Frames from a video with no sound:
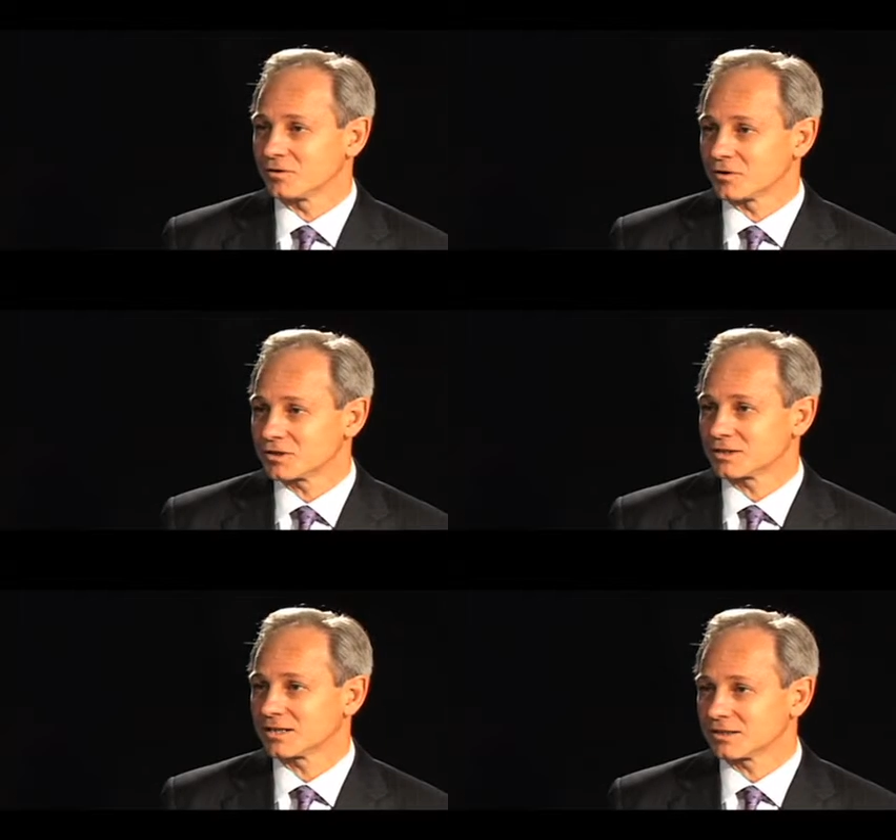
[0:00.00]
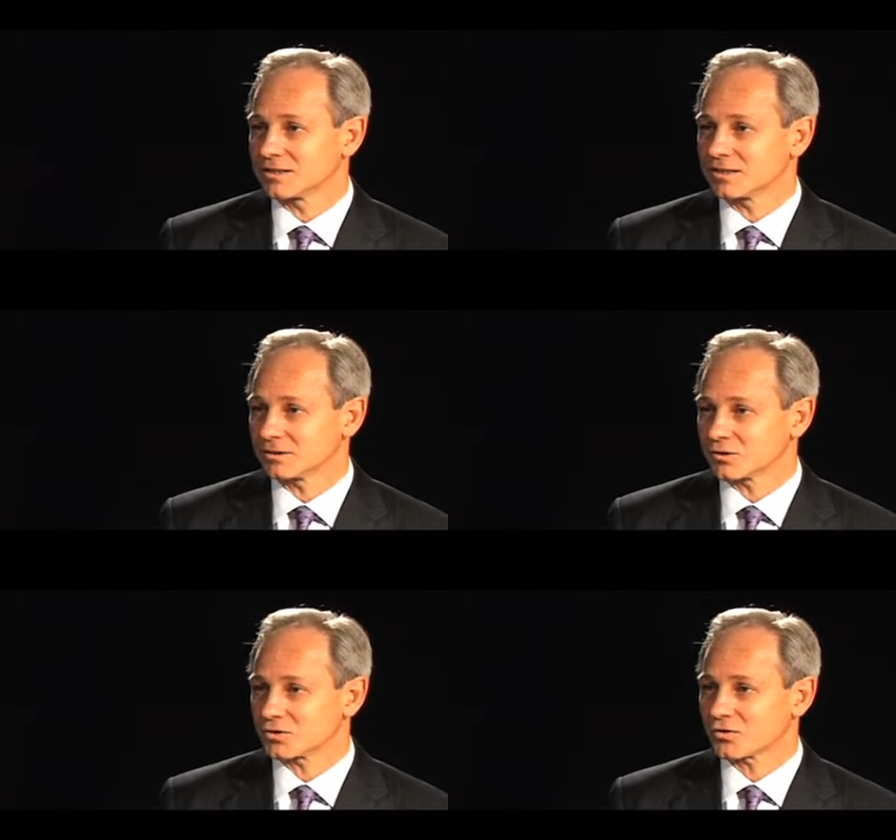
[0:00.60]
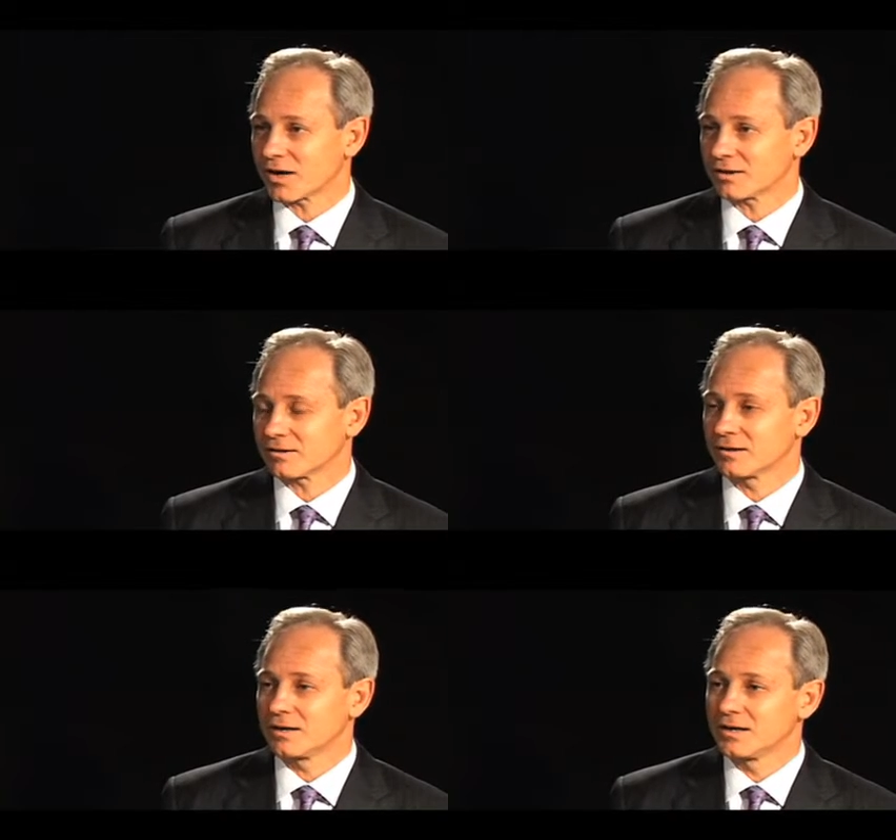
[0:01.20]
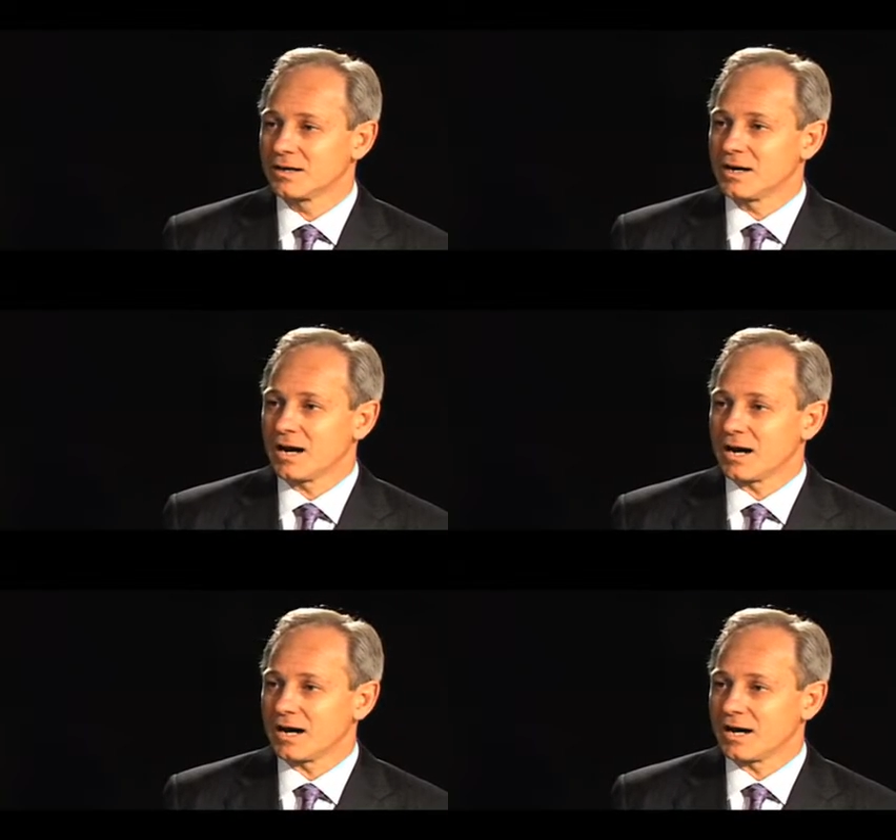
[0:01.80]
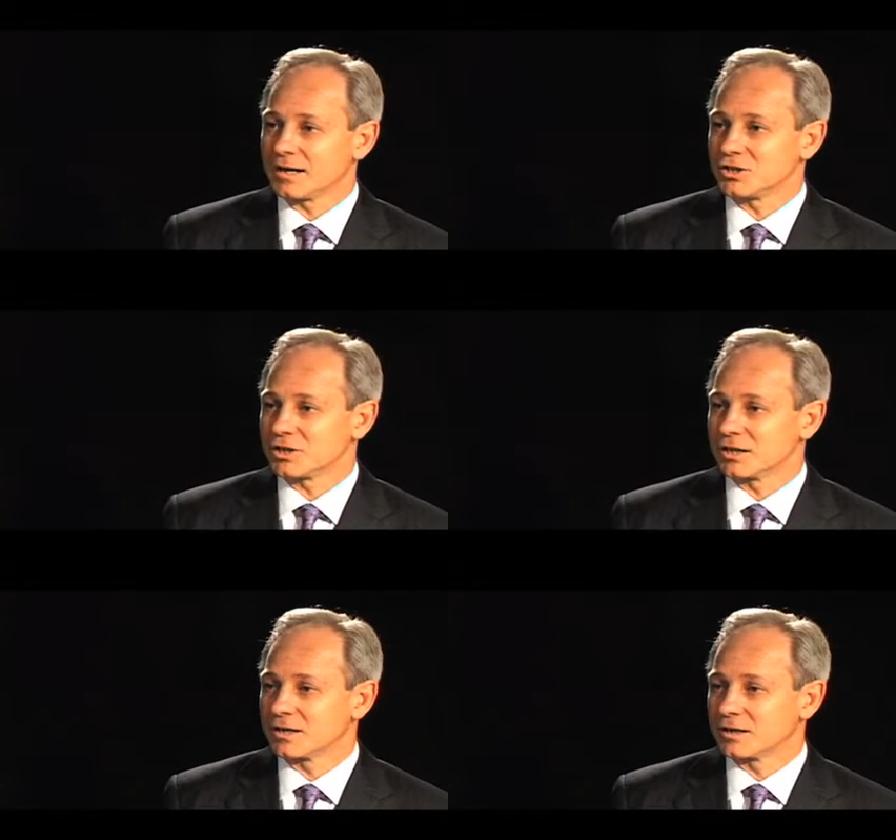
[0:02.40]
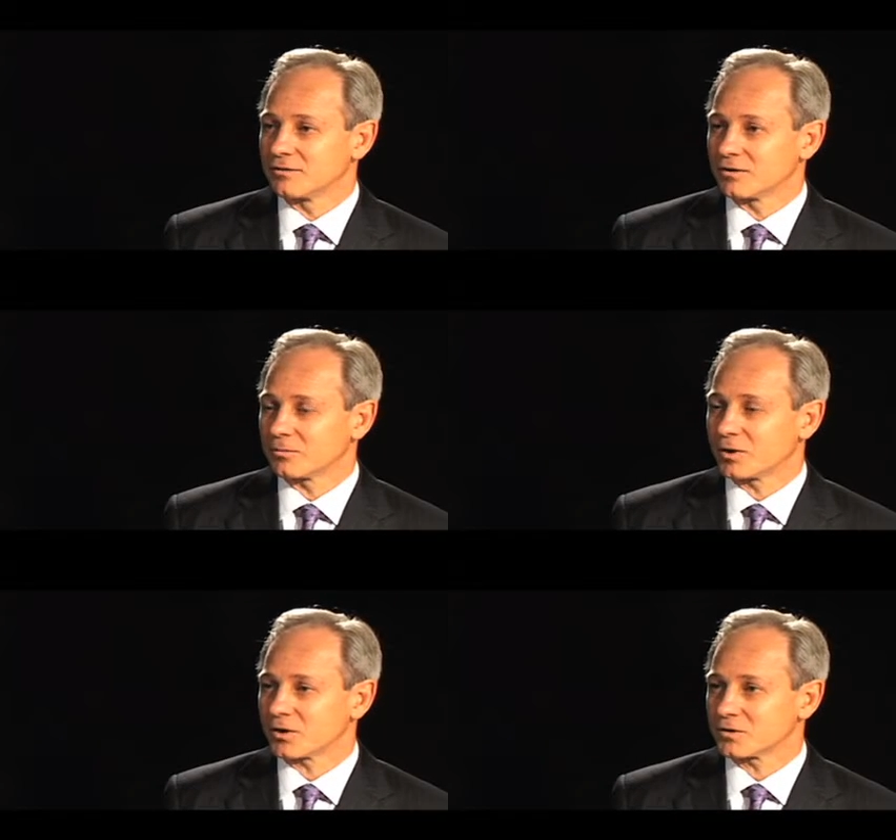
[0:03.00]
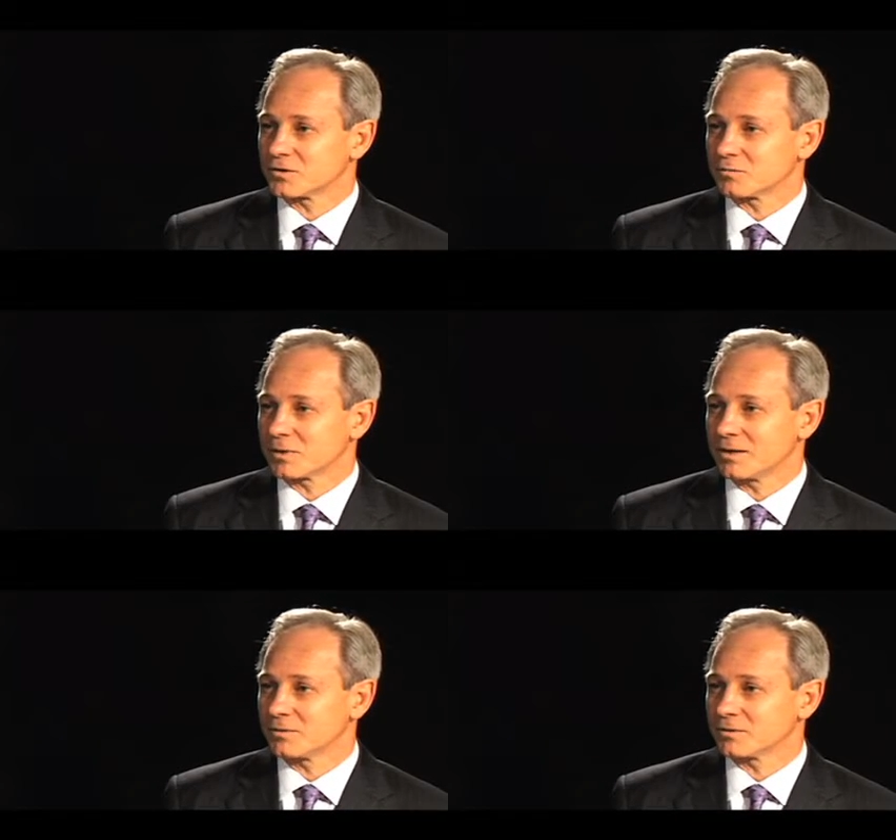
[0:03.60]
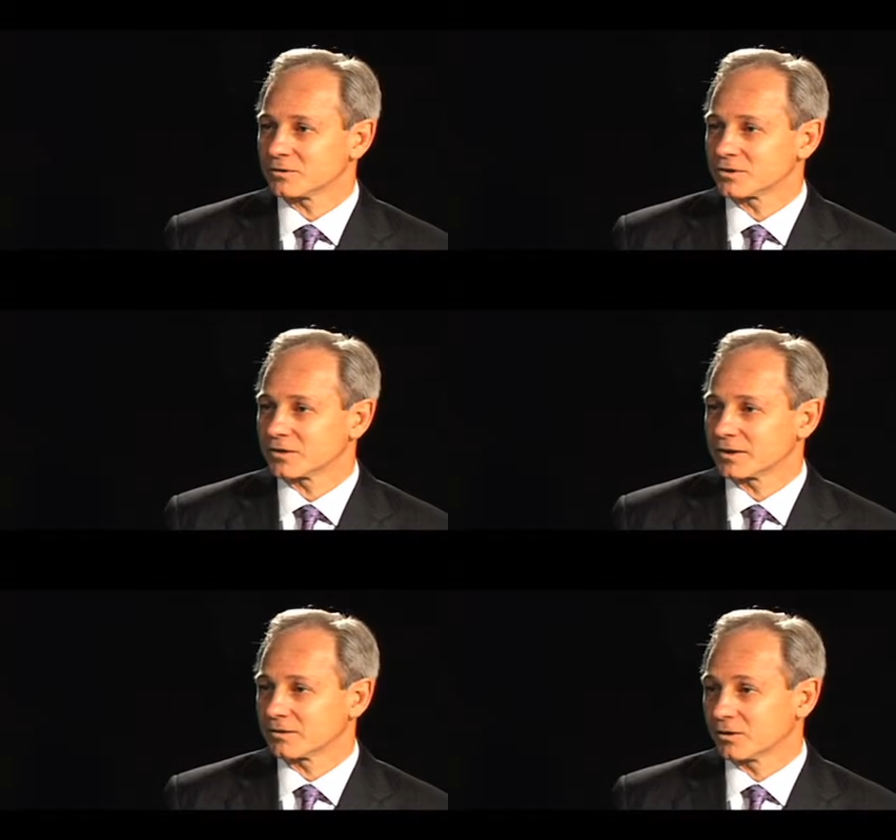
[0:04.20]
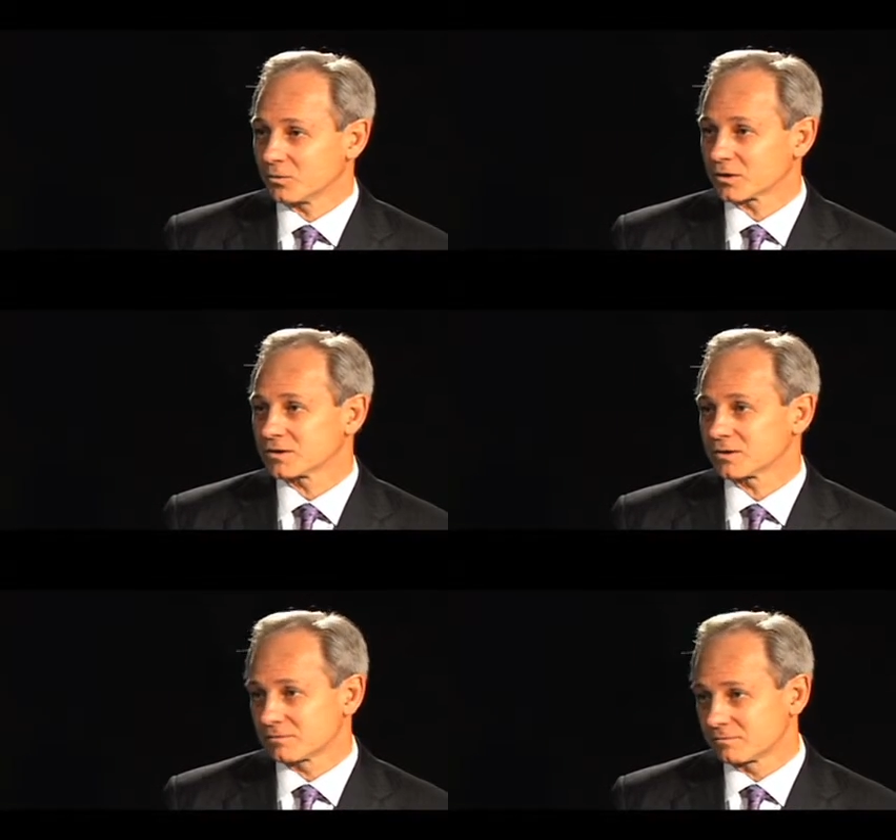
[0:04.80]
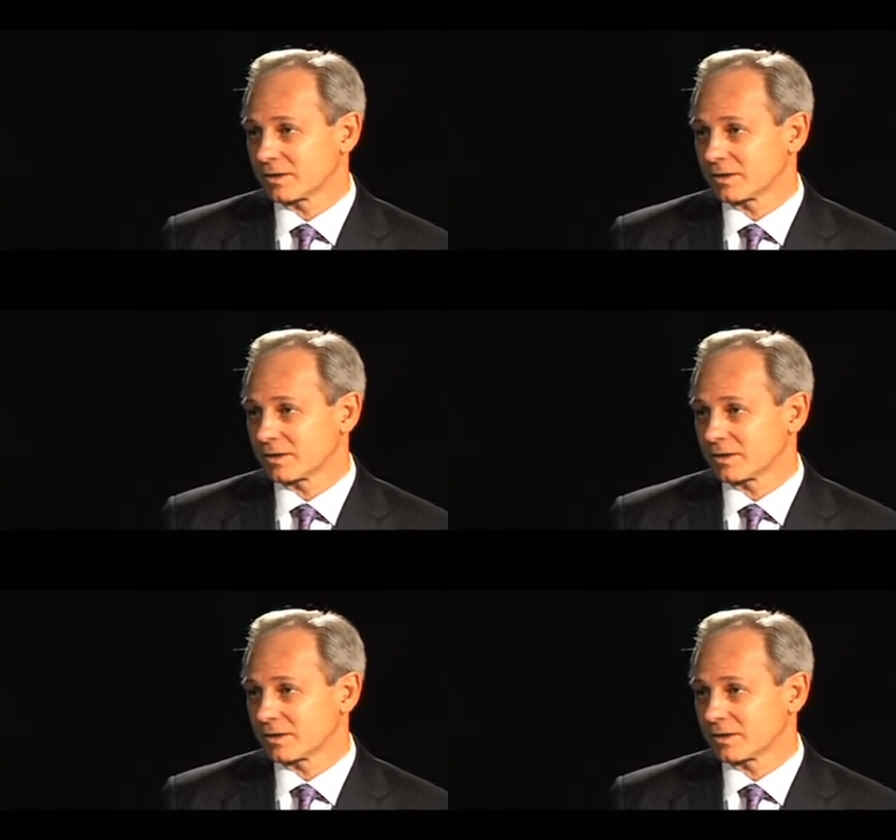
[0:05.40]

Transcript: versatility and strength and agility of our partners and people during what has